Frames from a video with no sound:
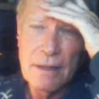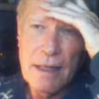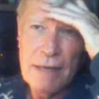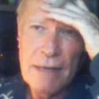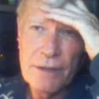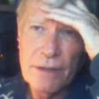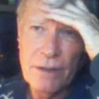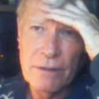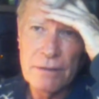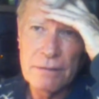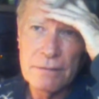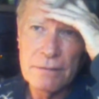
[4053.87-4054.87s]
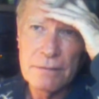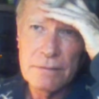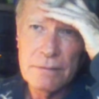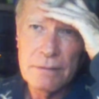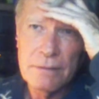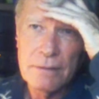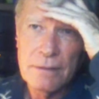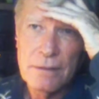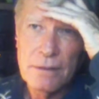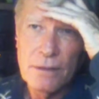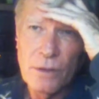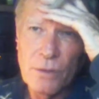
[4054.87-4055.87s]
have occurred
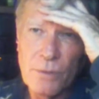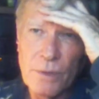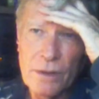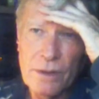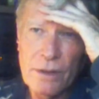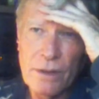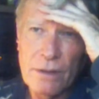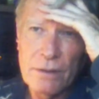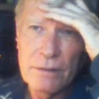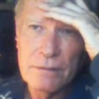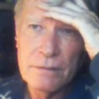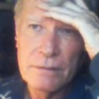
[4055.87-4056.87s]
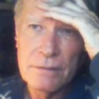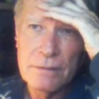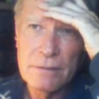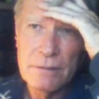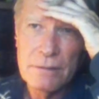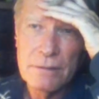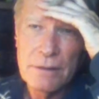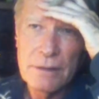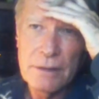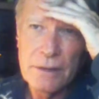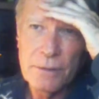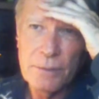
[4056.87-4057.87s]
or will occur
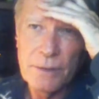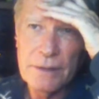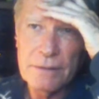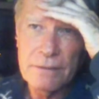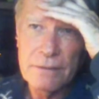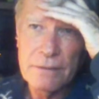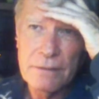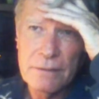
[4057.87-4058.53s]
in other places